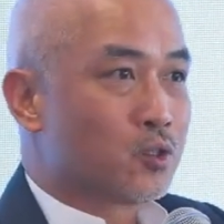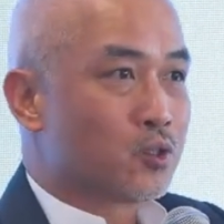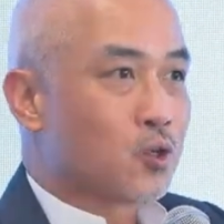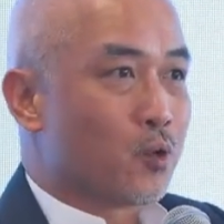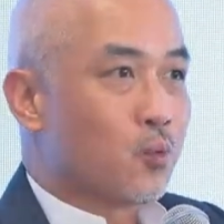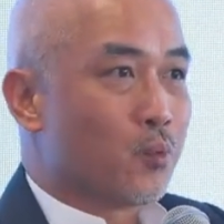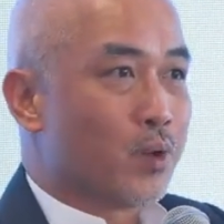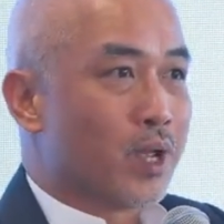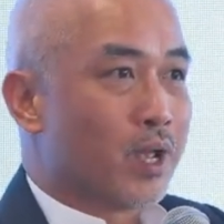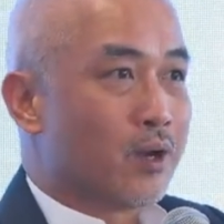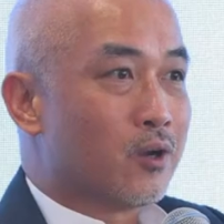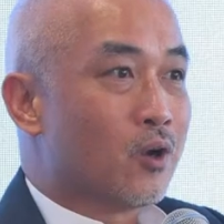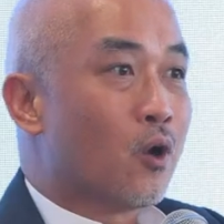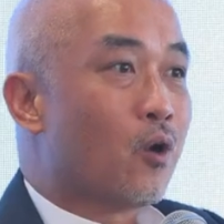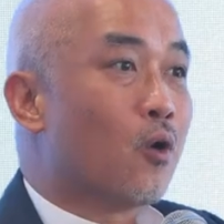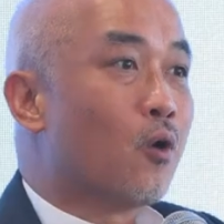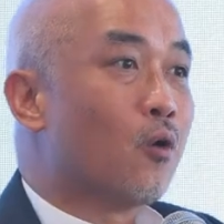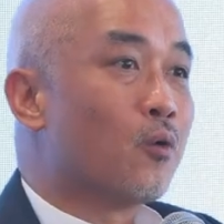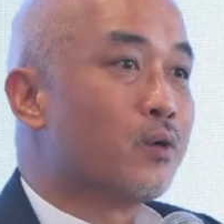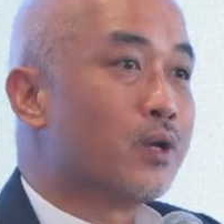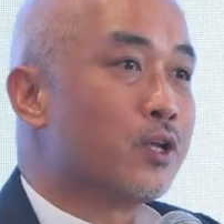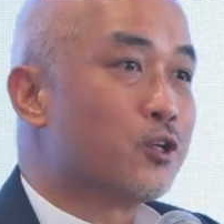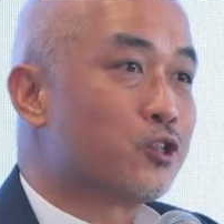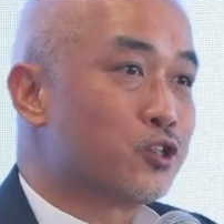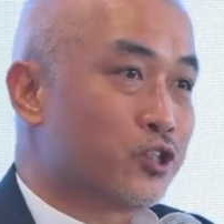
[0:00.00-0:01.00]
So we are not
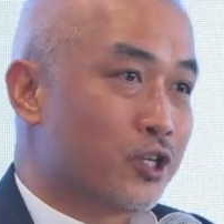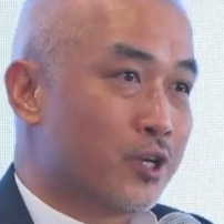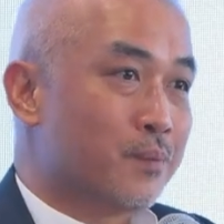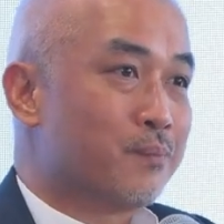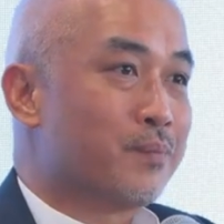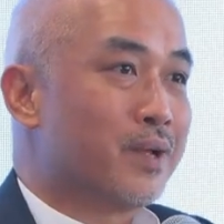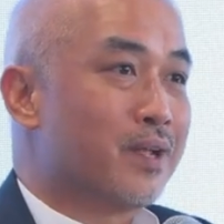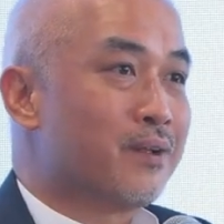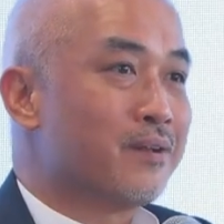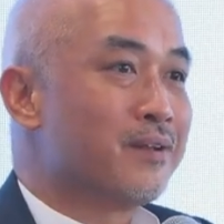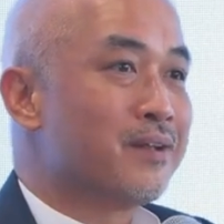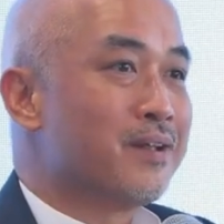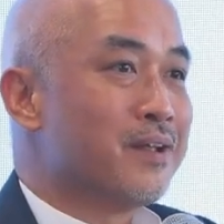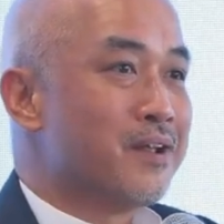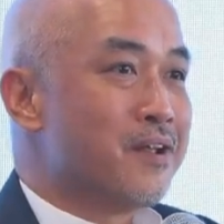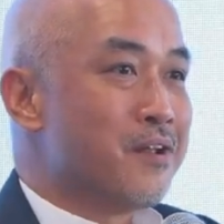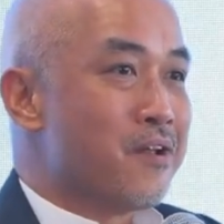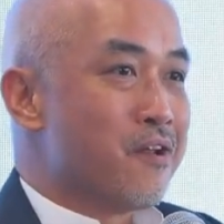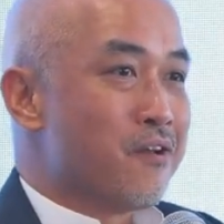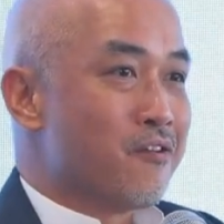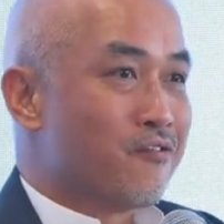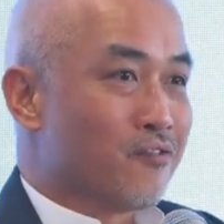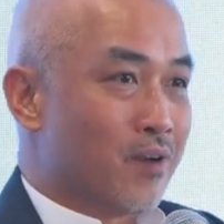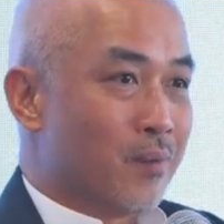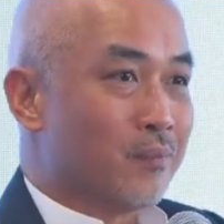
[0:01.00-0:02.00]
only shipping
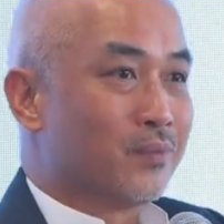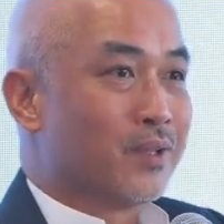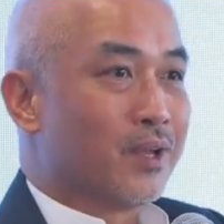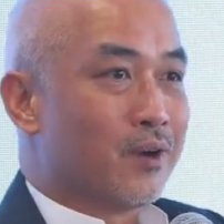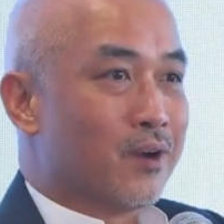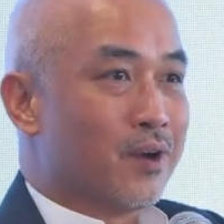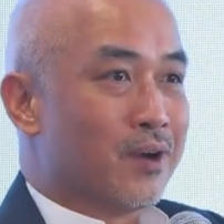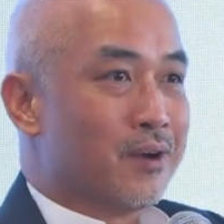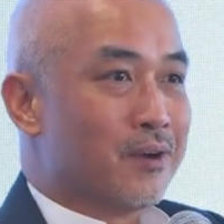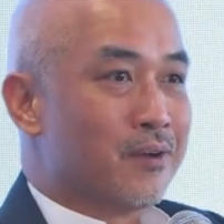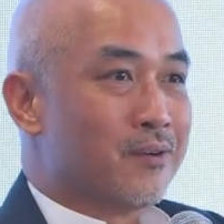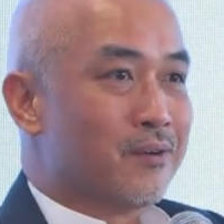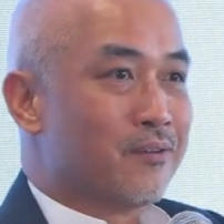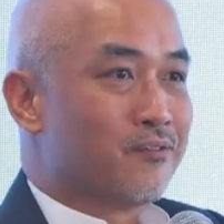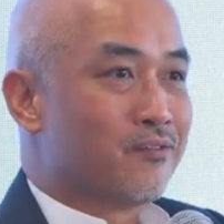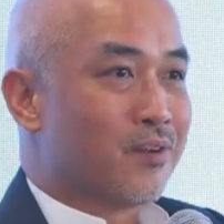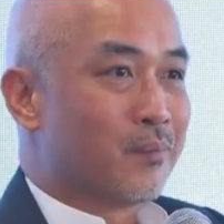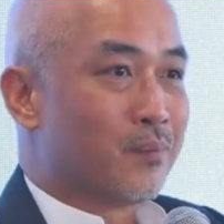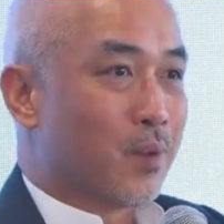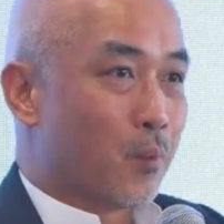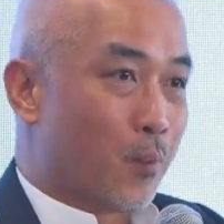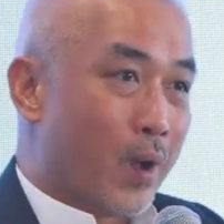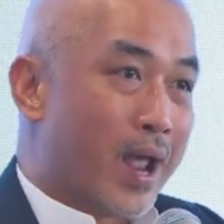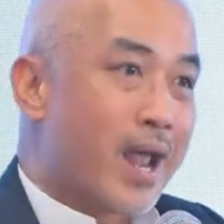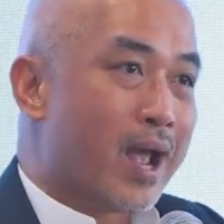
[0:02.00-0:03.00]
from
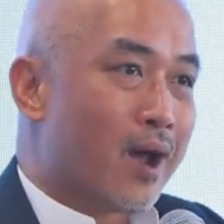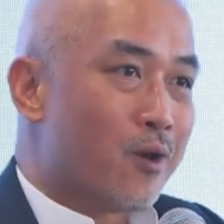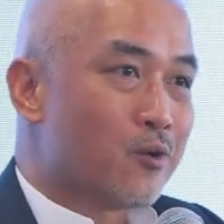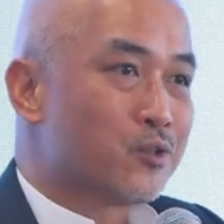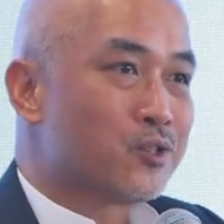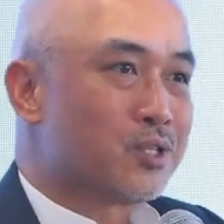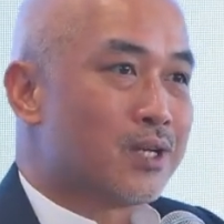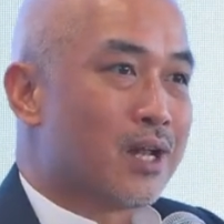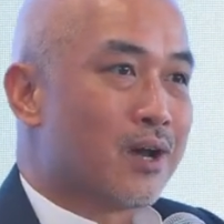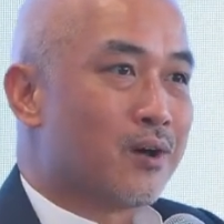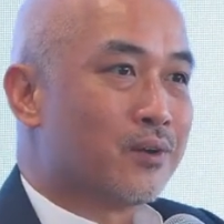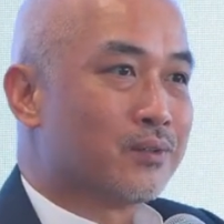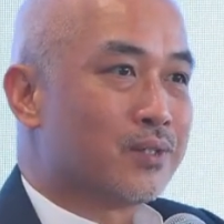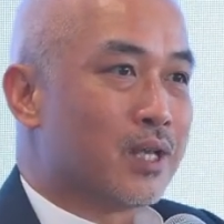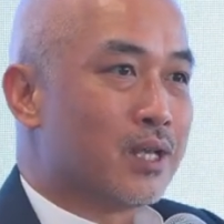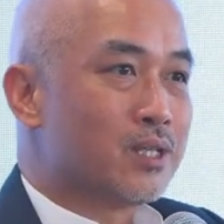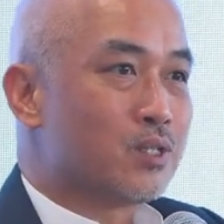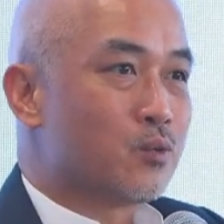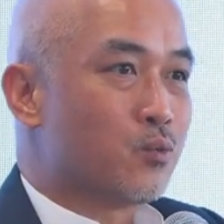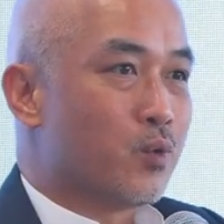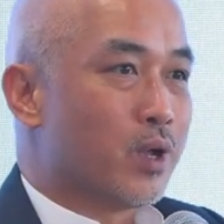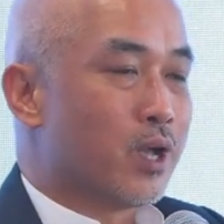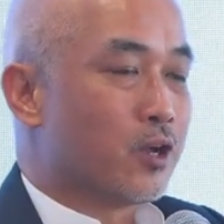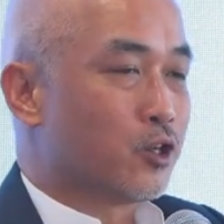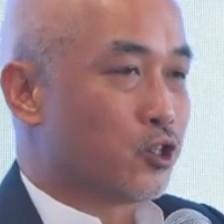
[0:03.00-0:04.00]
the warehouse
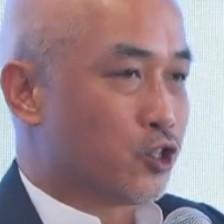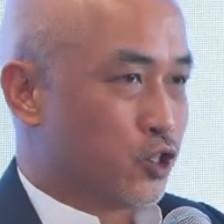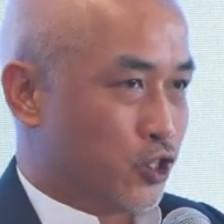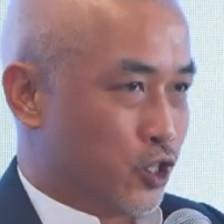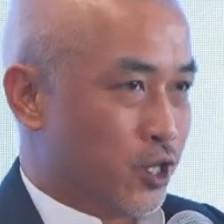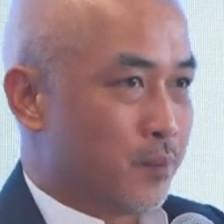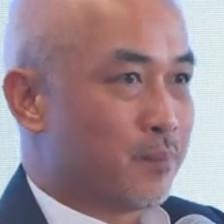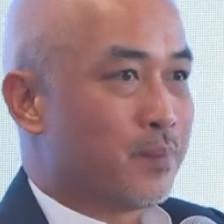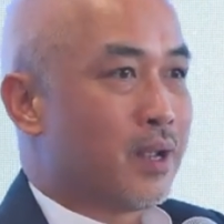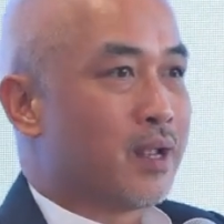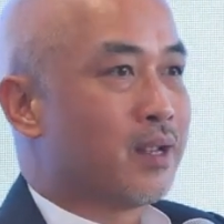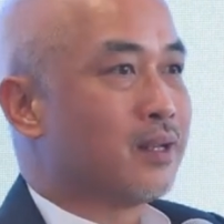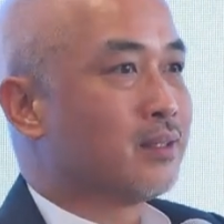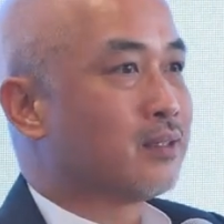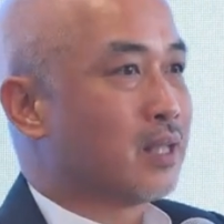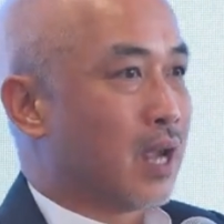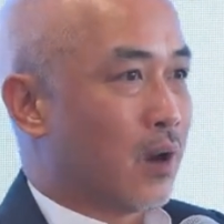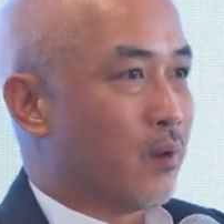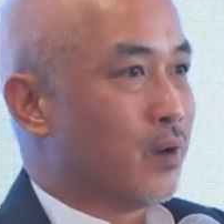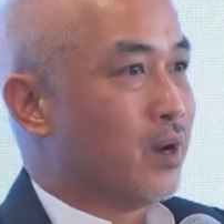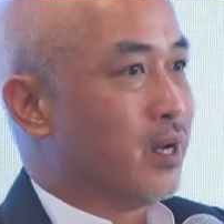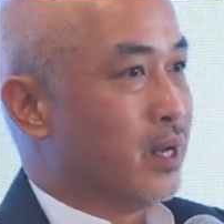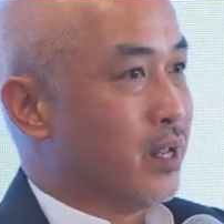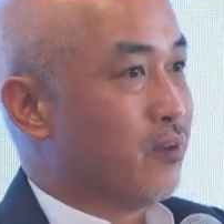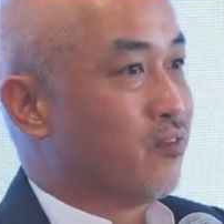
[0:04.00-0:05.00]
nowadays, we are shipping
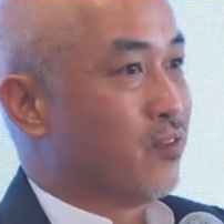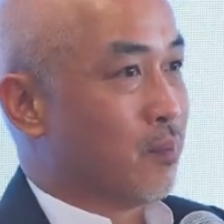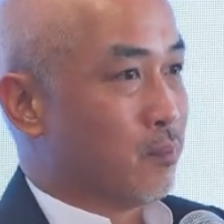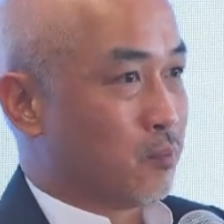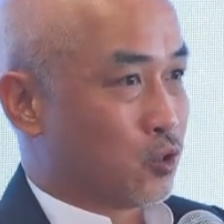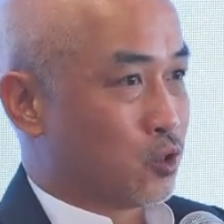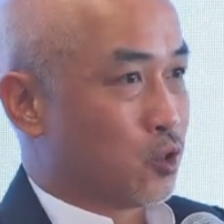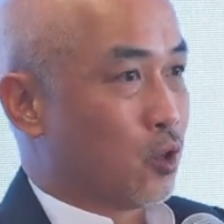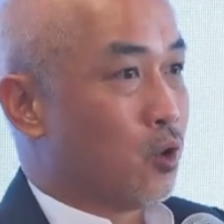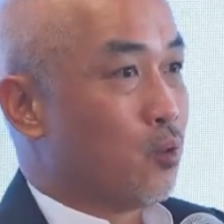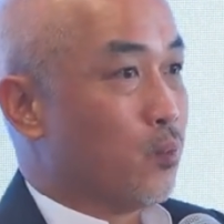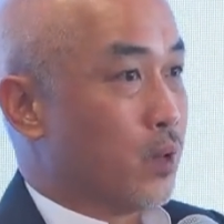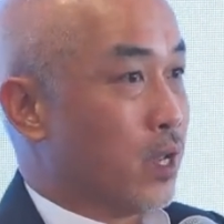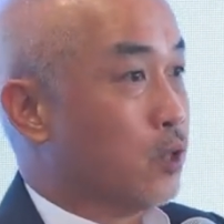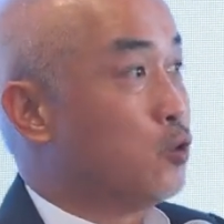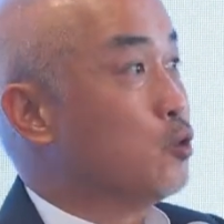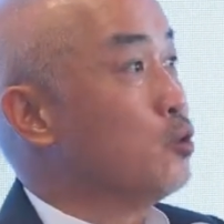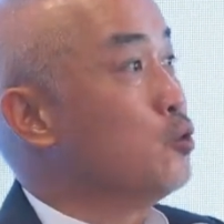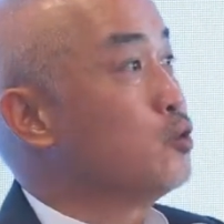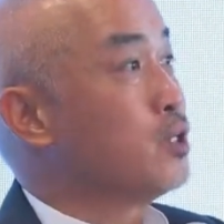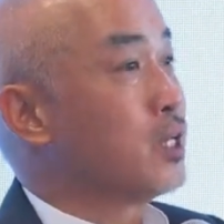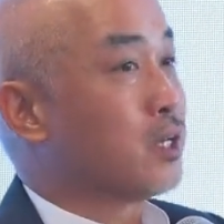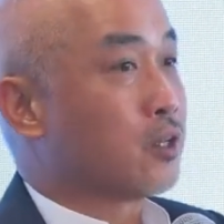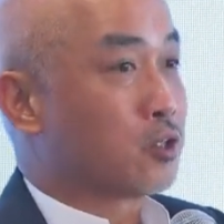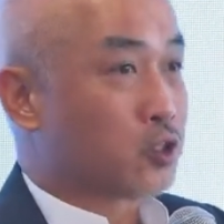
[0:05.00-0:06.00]
directly from store. We are
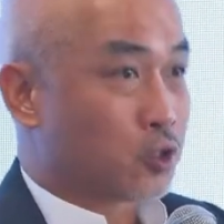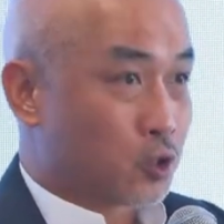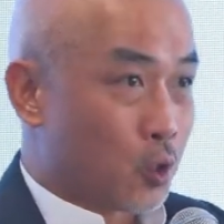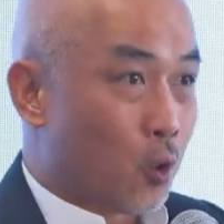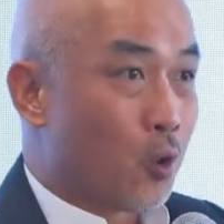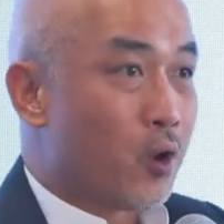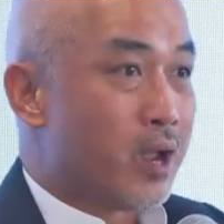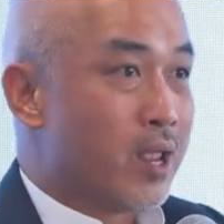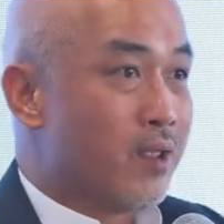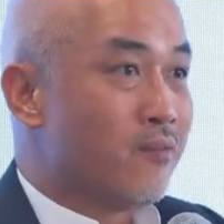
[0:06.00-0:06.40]
using the store